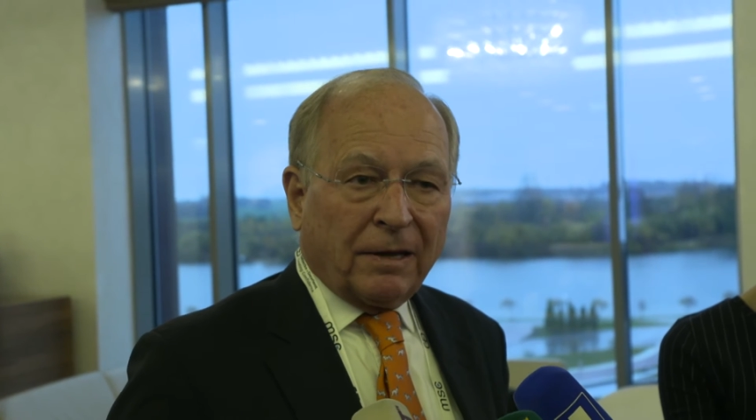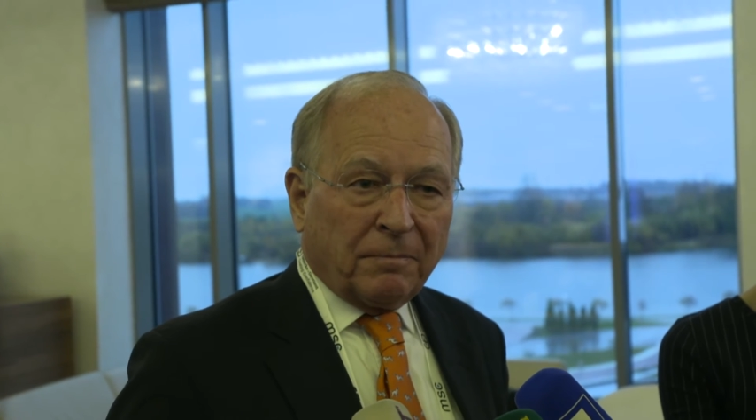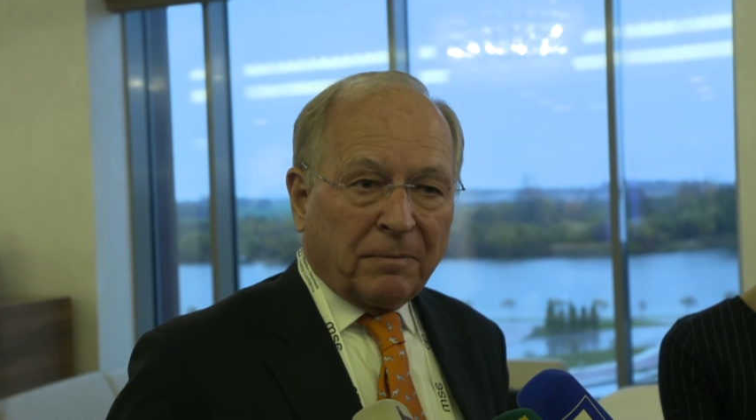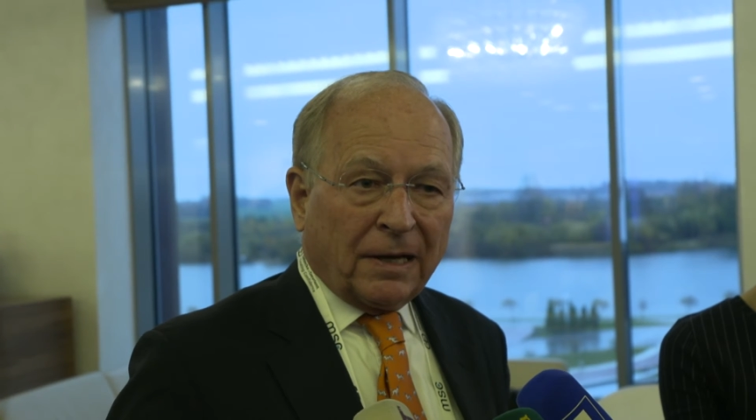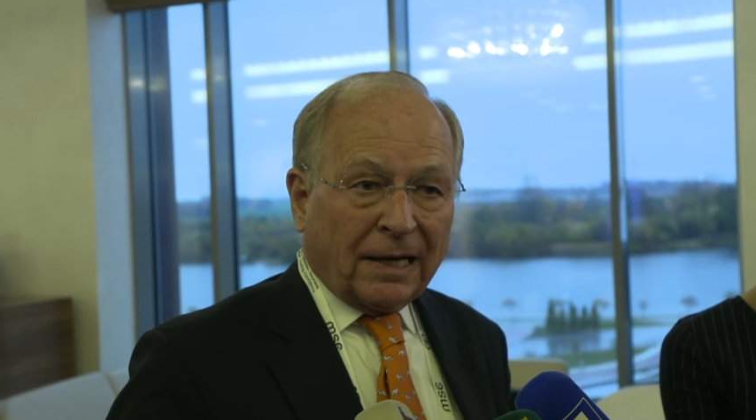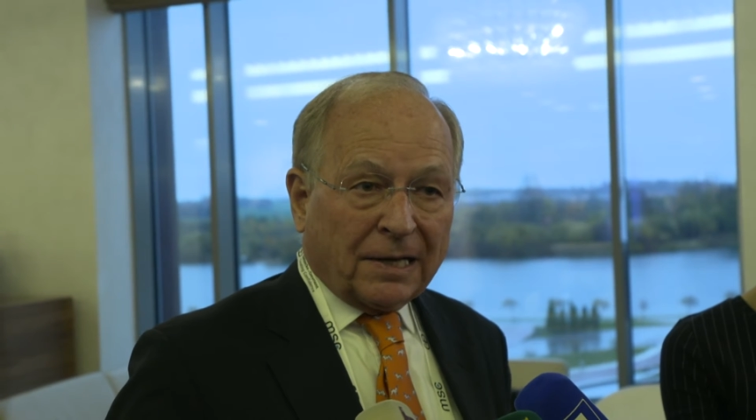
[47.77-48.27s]

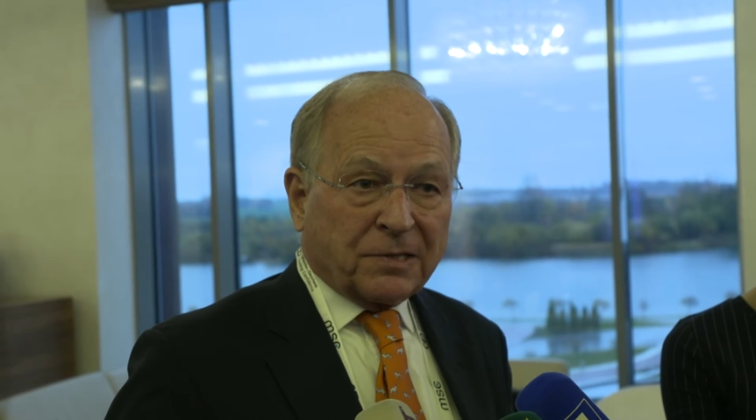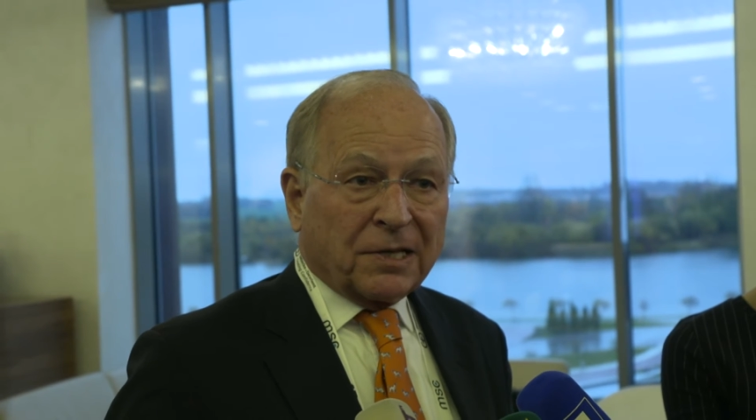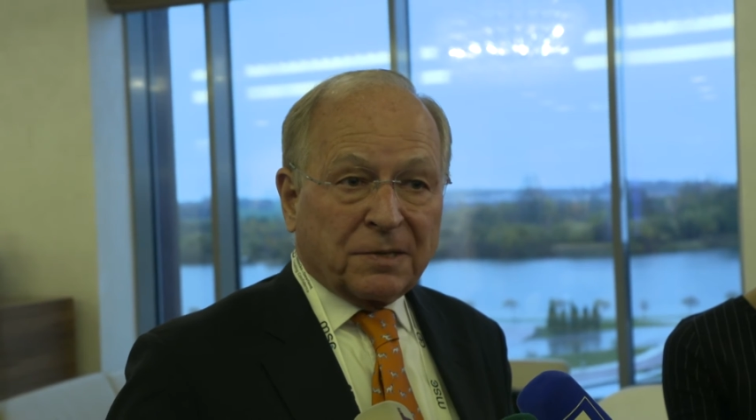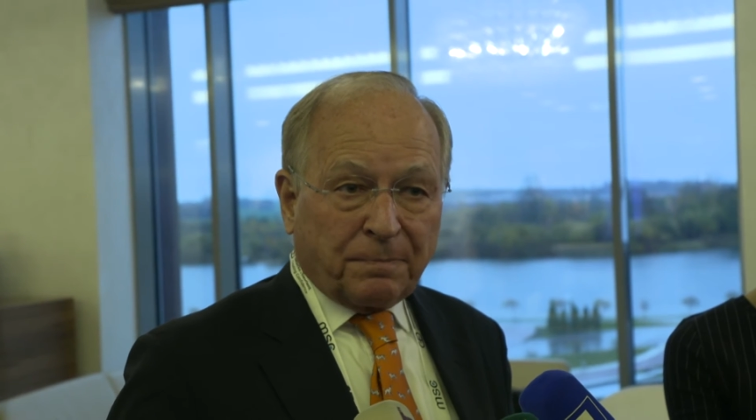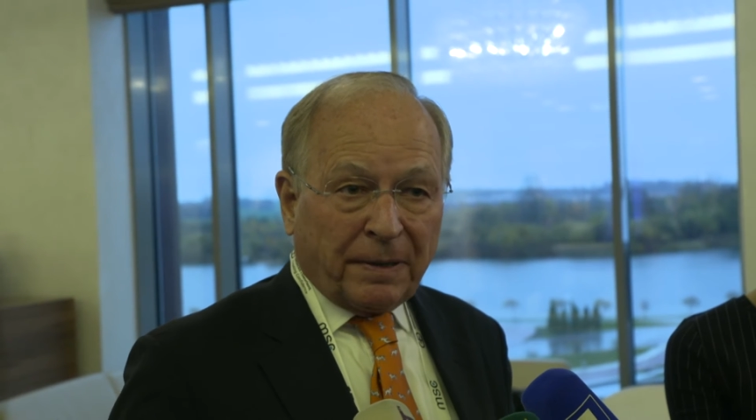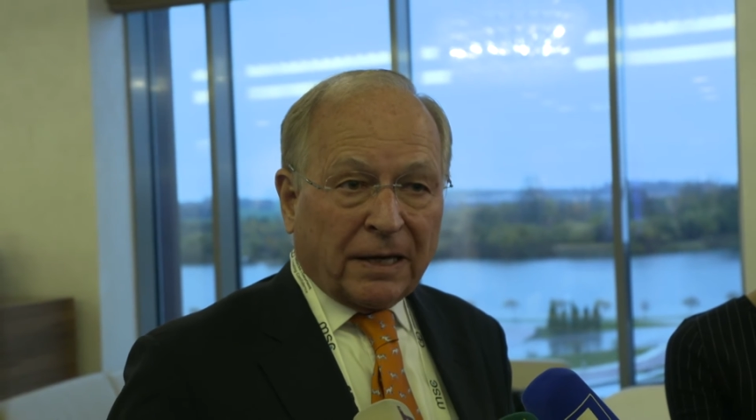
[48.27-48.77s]
him as a
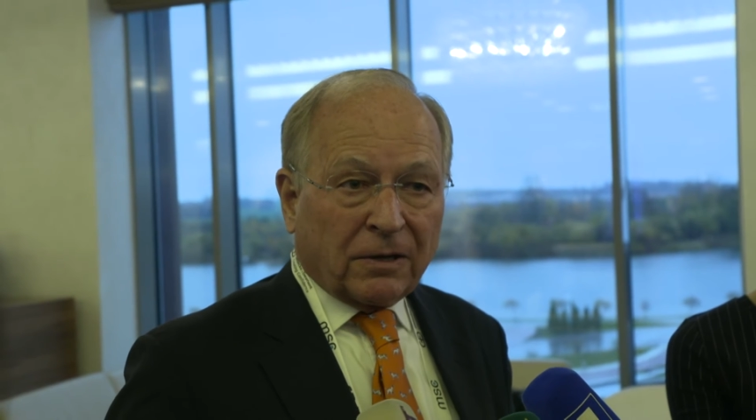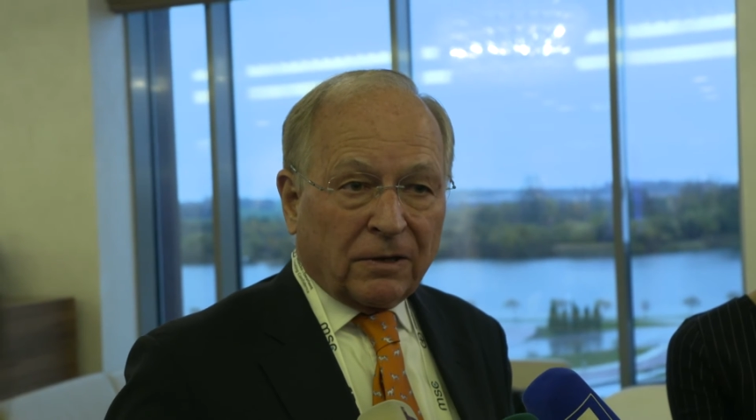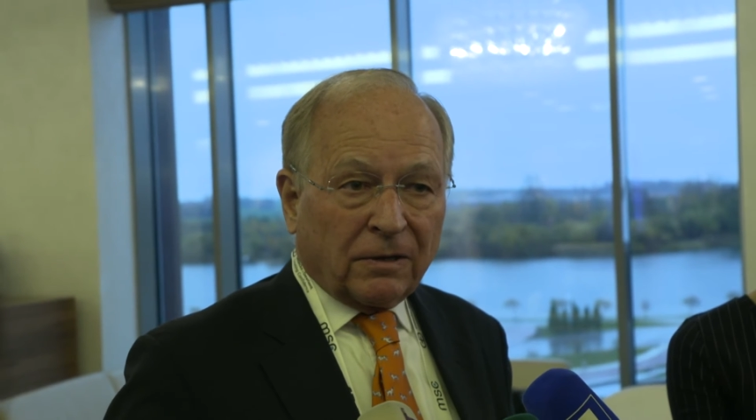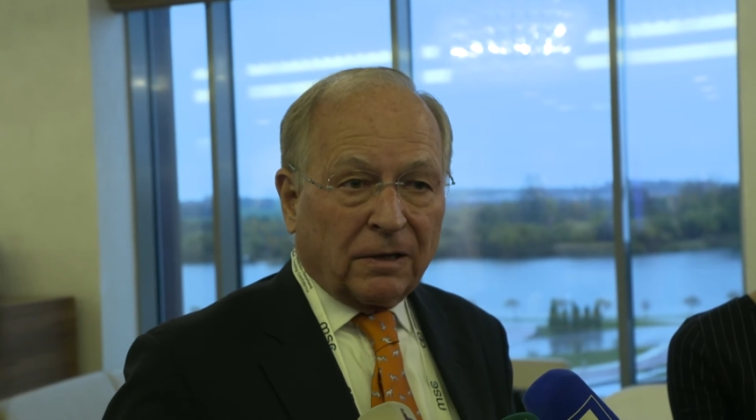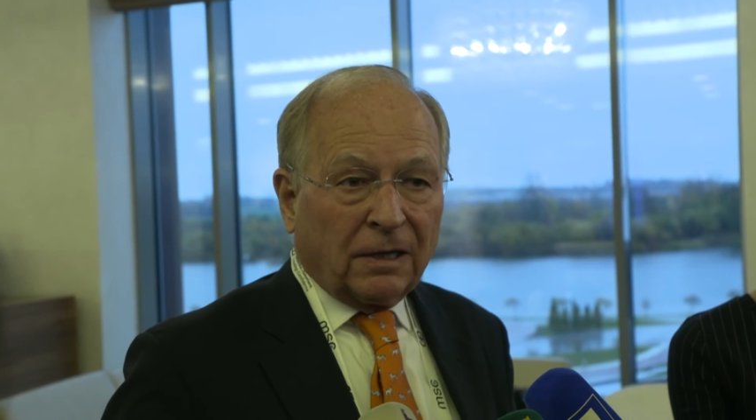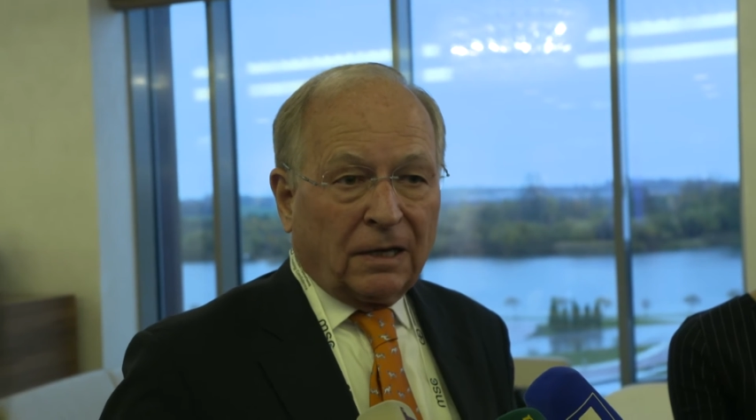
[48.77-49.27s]
speaker